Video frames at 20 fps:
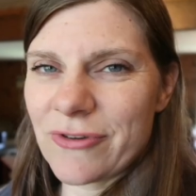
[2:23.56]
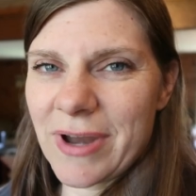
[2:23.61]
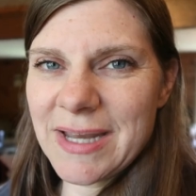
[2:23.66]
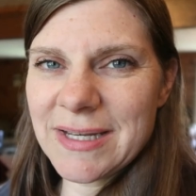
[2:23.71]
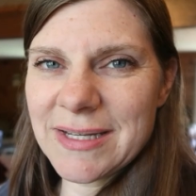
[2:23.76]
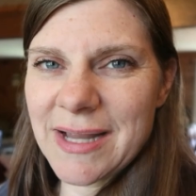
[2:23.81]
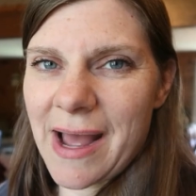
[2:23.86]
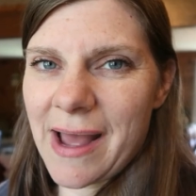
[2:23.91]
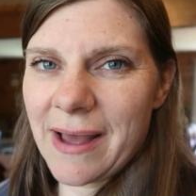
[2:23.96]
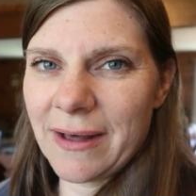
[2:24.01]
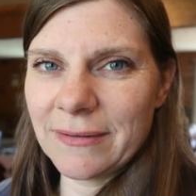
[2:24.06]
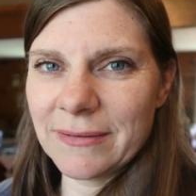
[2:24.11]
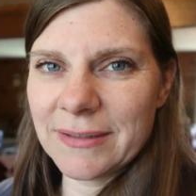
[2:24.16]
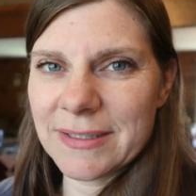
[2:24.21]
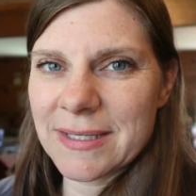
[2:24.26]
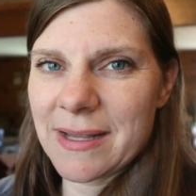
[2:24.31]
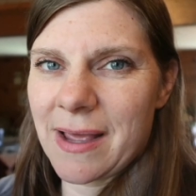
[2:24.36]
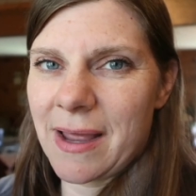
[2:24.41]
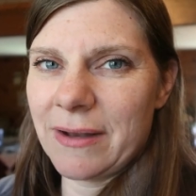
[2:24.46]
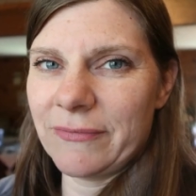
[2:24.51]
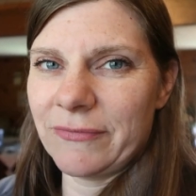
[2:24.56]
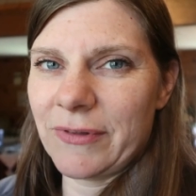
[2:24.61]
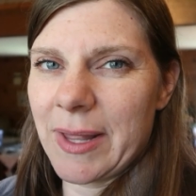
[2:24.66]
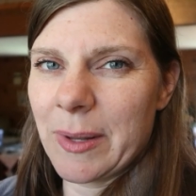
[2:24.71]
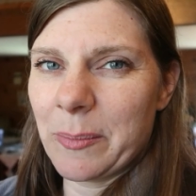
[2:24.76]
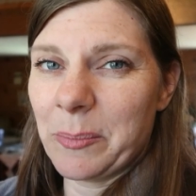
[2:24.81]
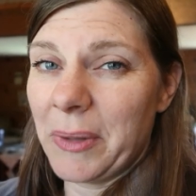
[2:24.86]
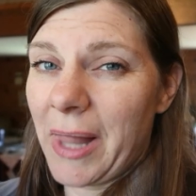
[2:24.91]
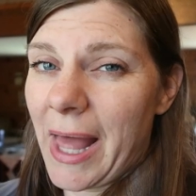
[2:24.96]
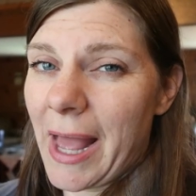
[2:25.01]
Drain tile is kind of
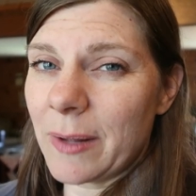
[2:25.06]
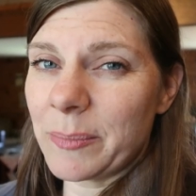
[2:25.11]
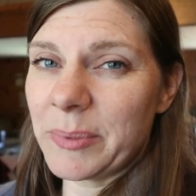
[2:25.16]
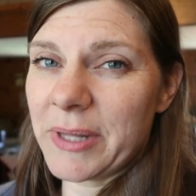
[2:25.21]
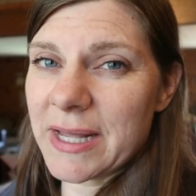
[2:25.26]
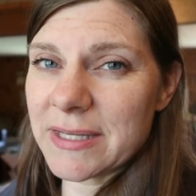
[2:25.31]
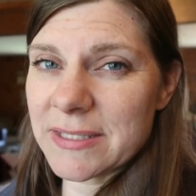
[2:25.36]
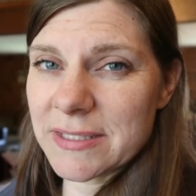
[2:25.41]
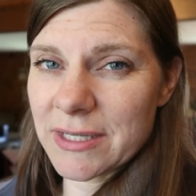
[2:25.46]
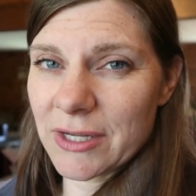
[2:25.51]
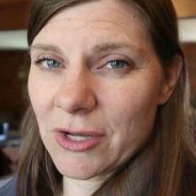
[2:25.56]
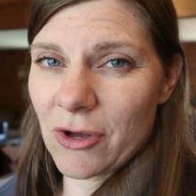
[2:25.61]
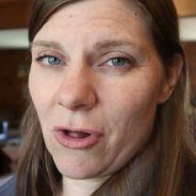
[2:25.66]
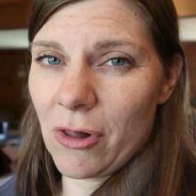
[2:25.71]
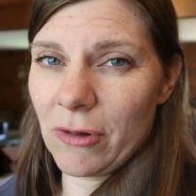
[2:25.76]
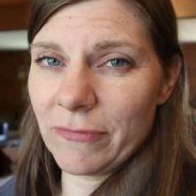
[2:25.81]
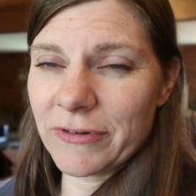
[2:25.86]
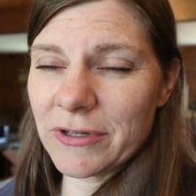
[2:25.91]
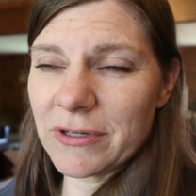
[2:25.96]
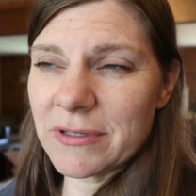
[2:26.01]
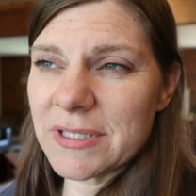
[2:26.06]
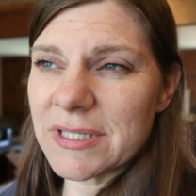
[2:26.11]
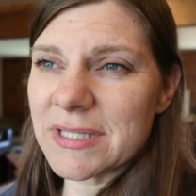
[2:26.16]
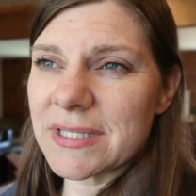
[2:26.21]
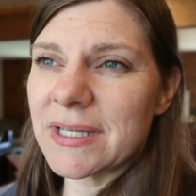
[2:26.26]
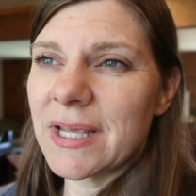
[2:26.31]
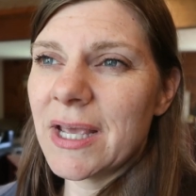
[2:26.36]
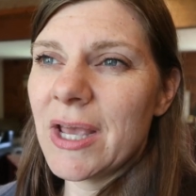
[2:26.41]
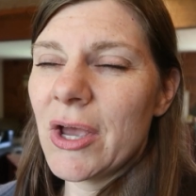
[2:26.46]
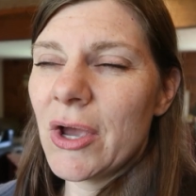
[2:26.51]
like black plastic
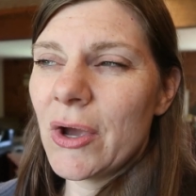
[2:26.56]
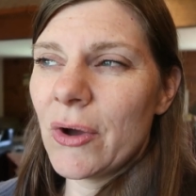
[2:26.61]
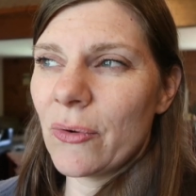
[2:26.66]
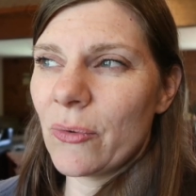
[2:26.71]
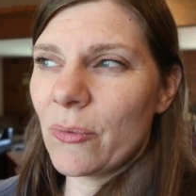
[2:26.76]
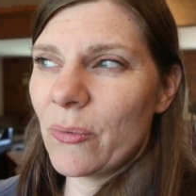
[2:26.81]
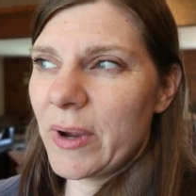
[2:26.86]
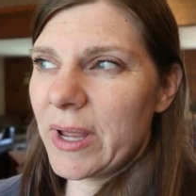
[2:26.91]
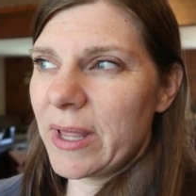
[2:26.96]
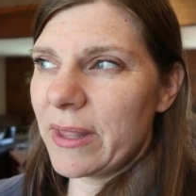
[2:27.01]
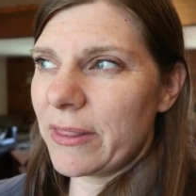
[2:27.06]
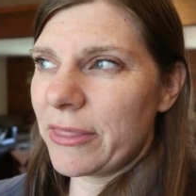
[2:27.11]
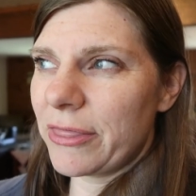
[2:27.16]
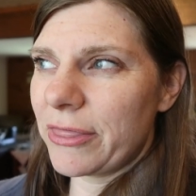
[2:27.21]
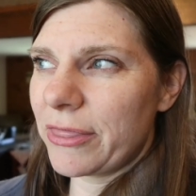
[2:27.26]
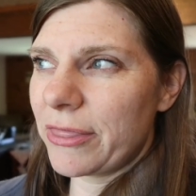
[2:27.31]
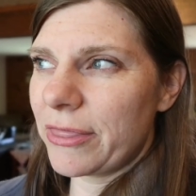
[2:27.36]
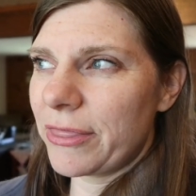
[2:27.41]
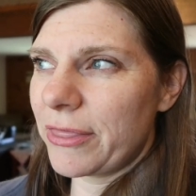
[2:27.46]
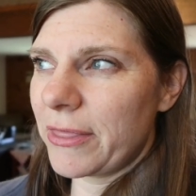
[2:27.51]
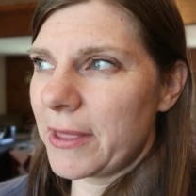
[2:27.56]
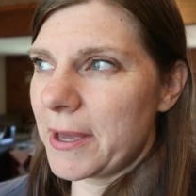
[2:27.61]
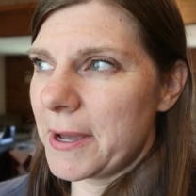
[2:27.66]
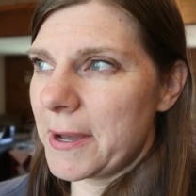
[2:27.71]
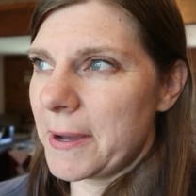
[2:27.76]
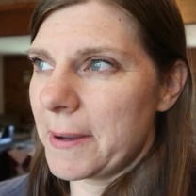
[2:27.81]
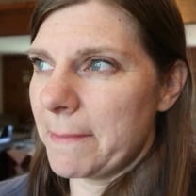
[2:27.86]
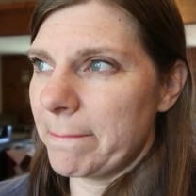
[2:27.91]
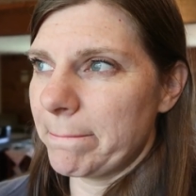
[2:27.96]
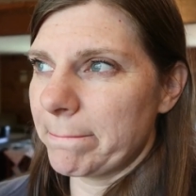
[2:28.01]
culverts with,
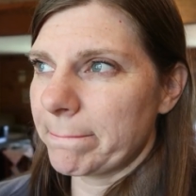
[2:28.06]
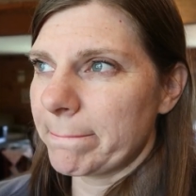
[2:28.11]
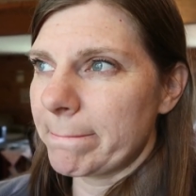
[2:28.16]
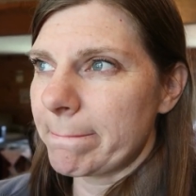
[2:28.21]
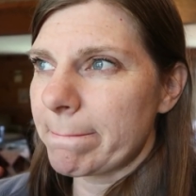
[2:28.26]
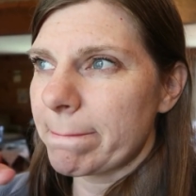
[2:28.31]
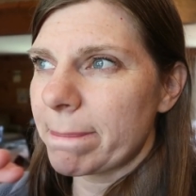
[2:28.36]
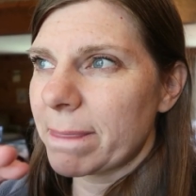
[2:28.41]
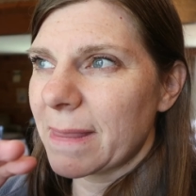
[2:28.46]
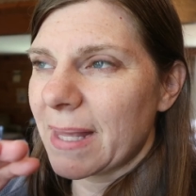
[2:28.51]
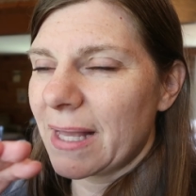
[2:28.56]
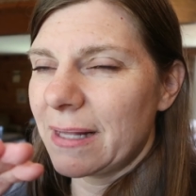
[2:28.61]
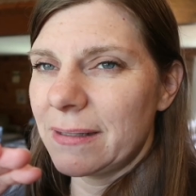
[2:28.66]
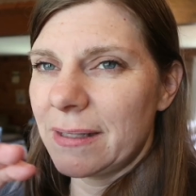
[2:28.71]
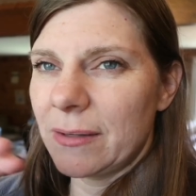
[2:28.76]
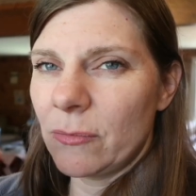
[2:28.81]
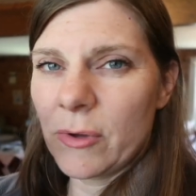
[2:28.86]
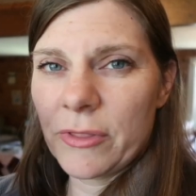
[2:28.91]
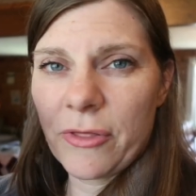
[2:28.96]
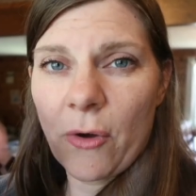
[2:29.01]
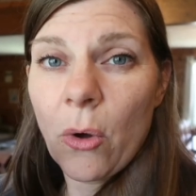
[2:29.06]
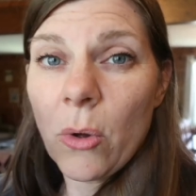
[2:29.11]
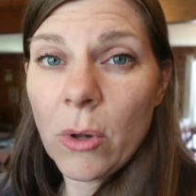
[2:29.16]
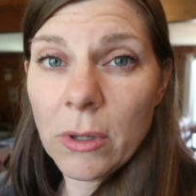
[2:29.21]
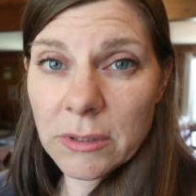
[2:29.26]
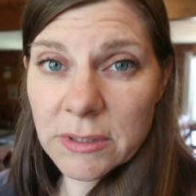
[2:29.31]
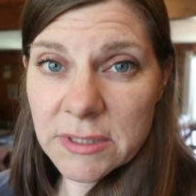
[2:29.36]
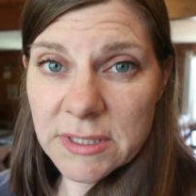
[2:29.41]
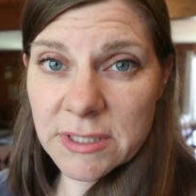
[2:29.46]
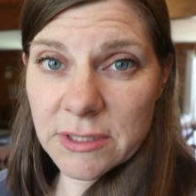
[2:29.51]
um, with
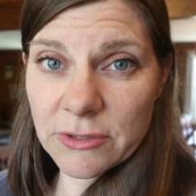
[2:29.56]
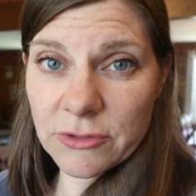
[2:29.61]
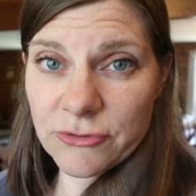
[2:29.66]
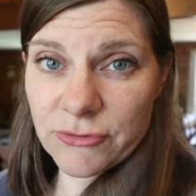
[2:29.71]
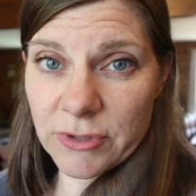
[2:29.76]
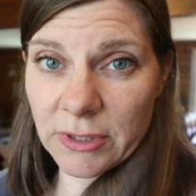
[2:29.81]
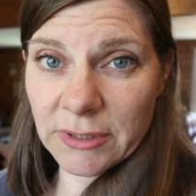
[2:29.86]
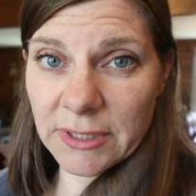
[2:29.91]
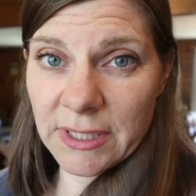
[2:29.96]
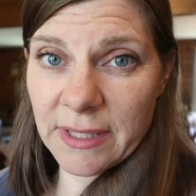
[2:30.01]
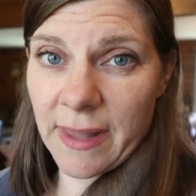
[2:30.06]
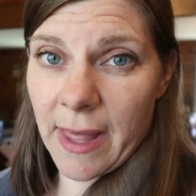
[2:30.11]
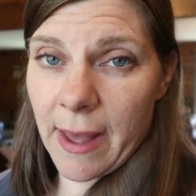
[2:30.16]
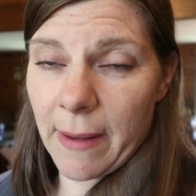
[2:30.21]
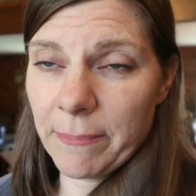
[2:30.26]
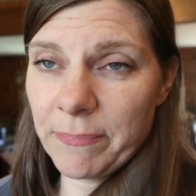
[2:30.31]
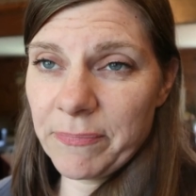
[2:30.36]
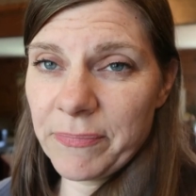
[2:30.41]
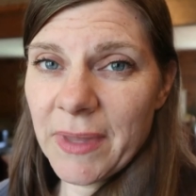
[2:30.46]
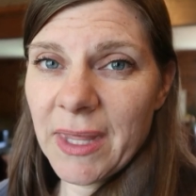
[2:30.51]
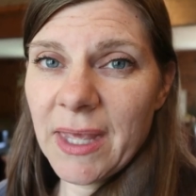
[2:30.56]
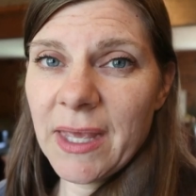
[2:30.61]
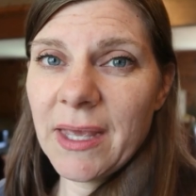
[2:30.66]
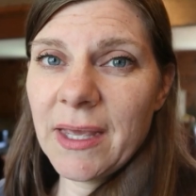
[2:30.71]
holes drilled in them.